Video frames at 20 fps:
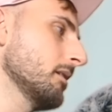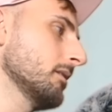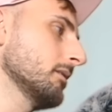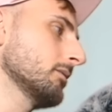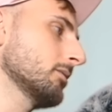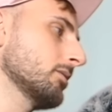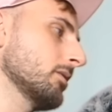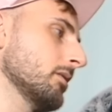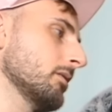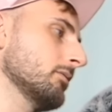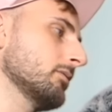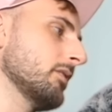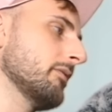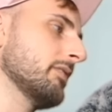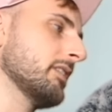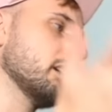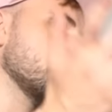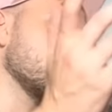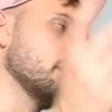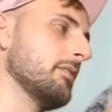So don't
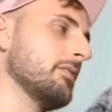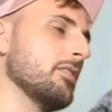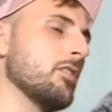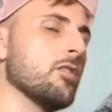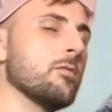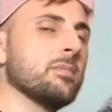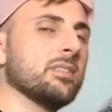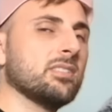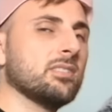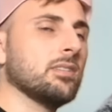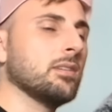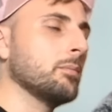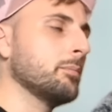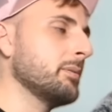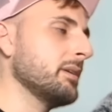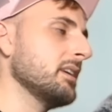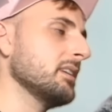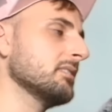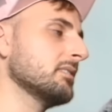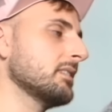forget, Ethereum is still a
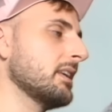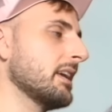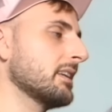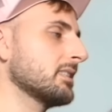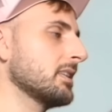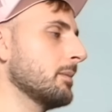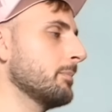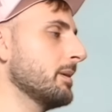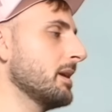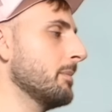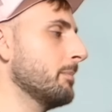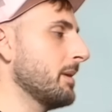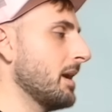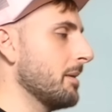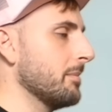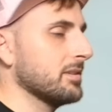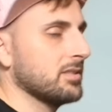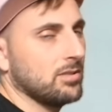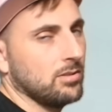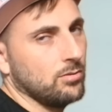beast. XRP
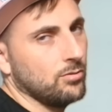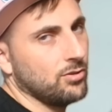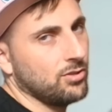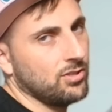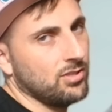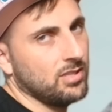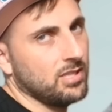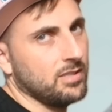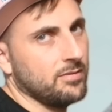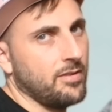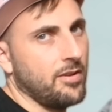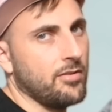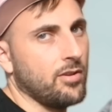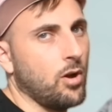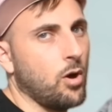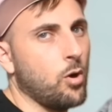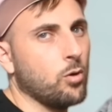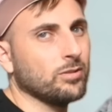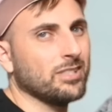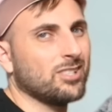Payment Solutions is very
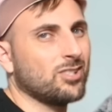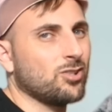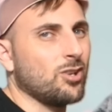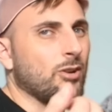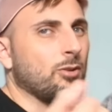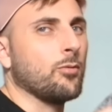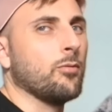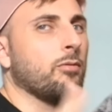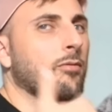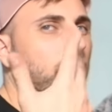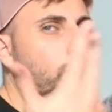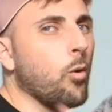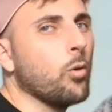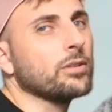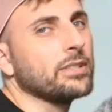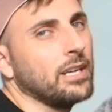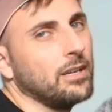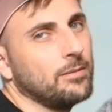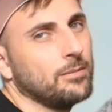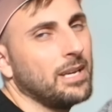old. It's cycle
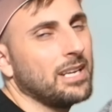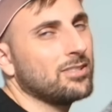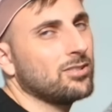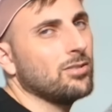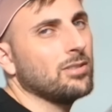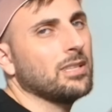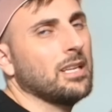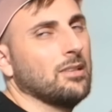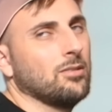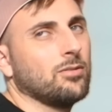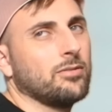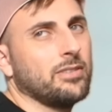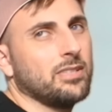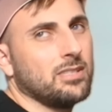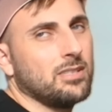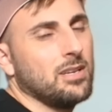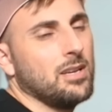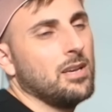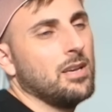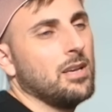4 now. And it's not that, look,
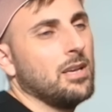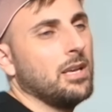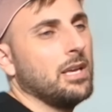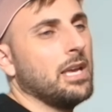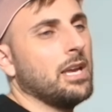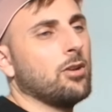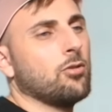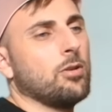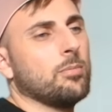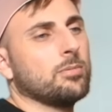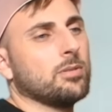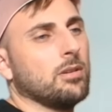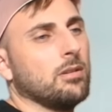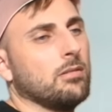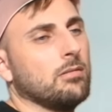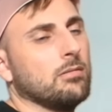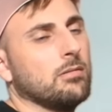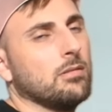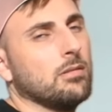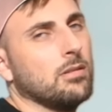friends, in
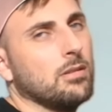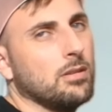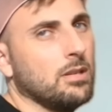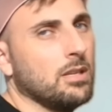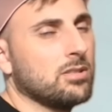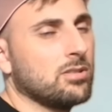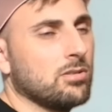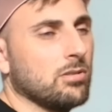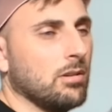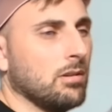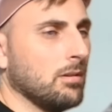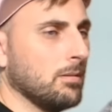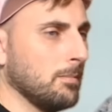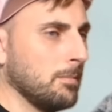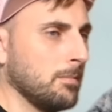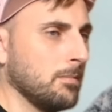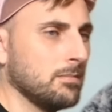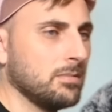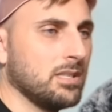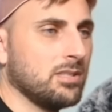crypto, it's
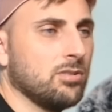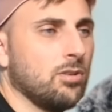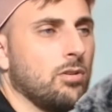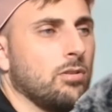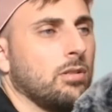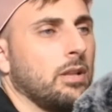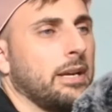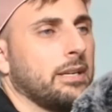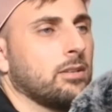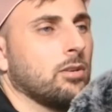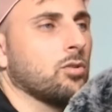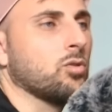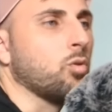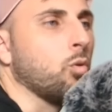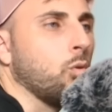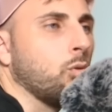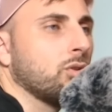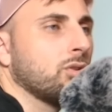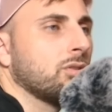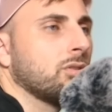not, there's no like
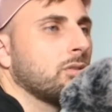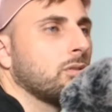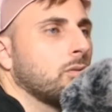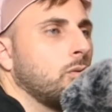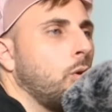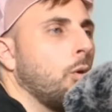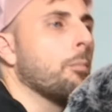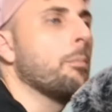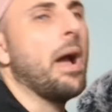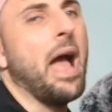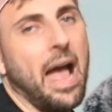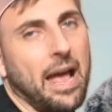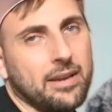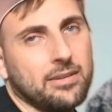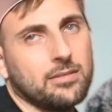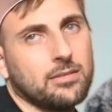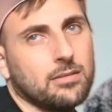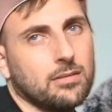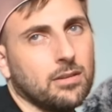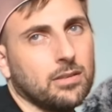good or
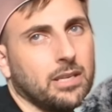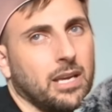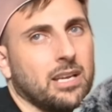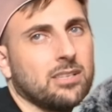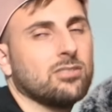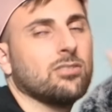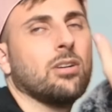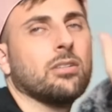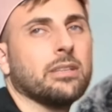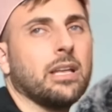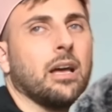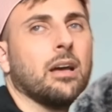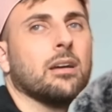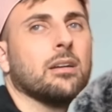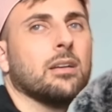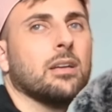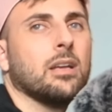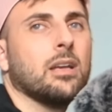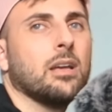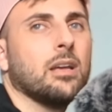bad, okay? It's not that.
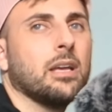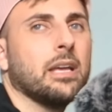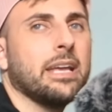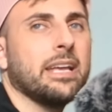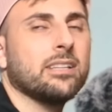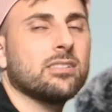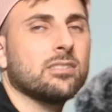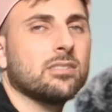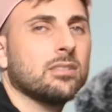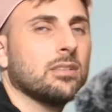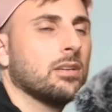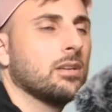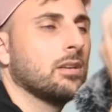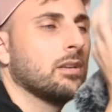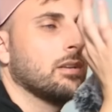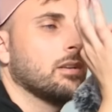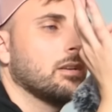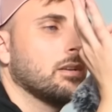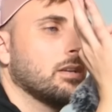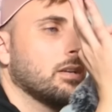It's
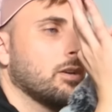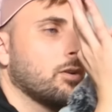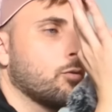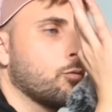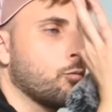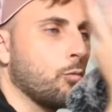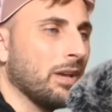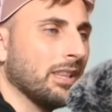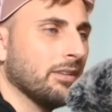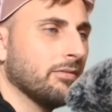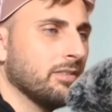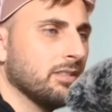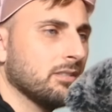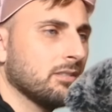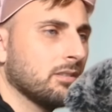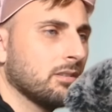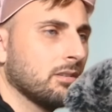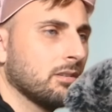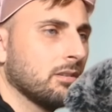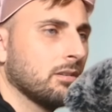
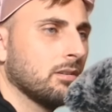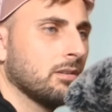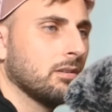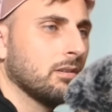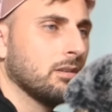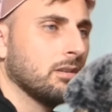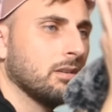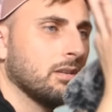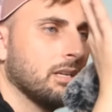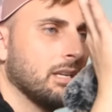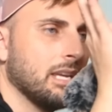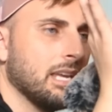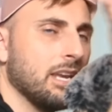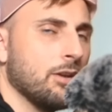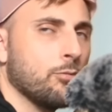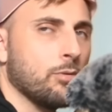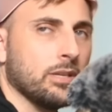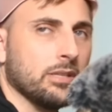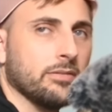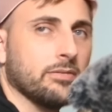relevant,
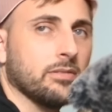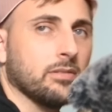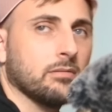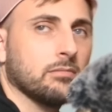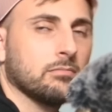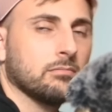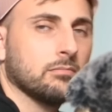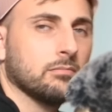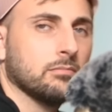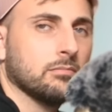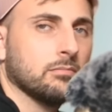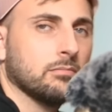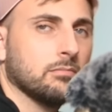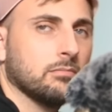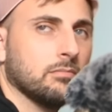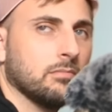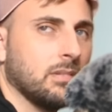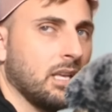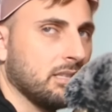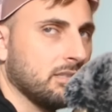irrelevant.
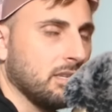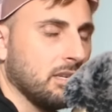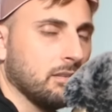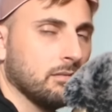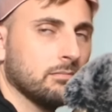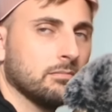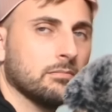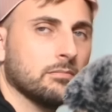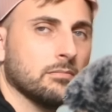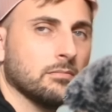That's it.